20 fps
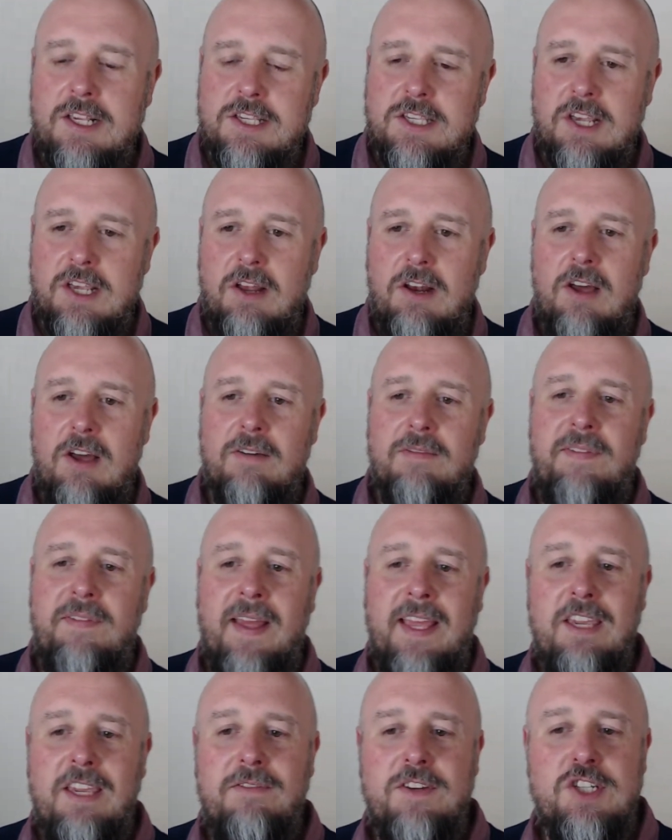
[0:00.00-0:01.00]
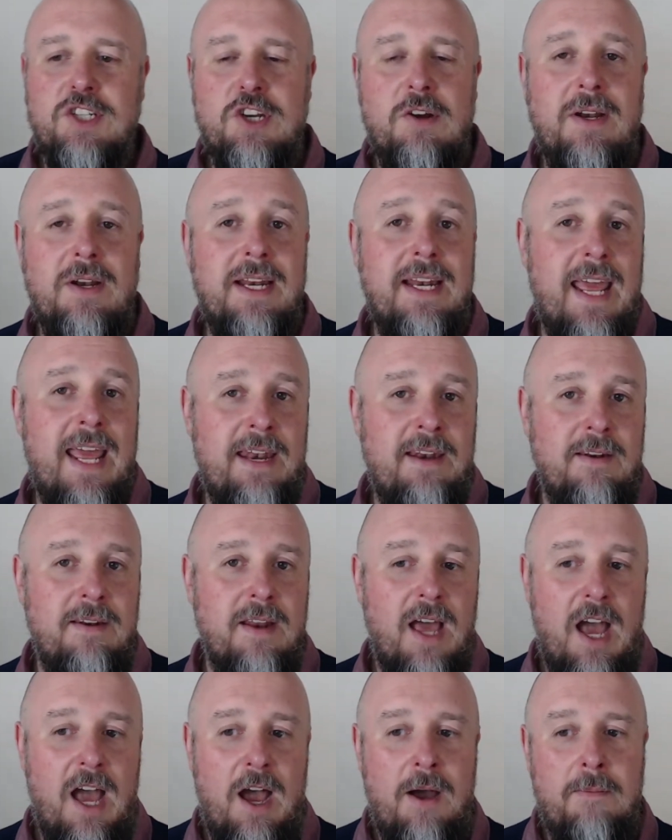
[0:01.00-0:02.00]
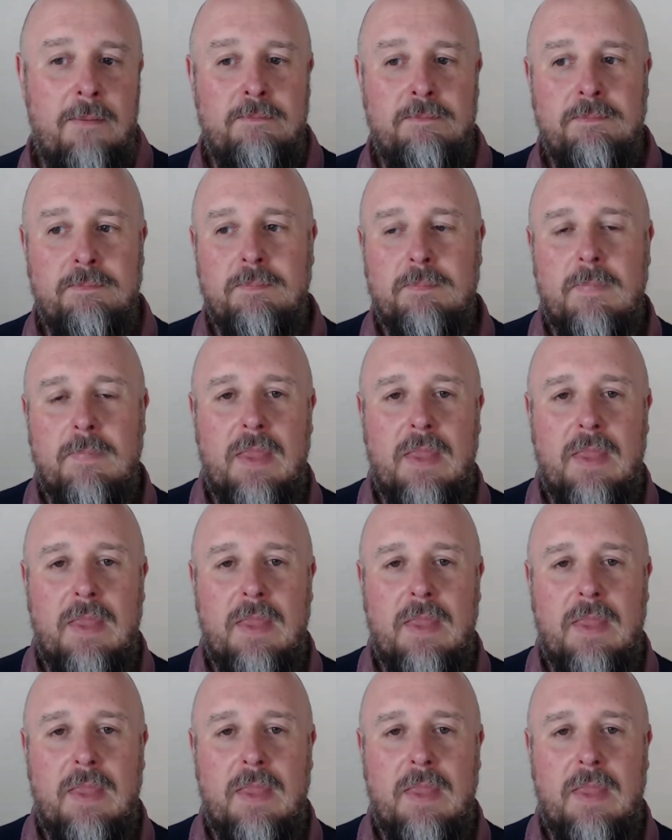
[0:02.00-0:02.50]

So look, thank you for tuning in.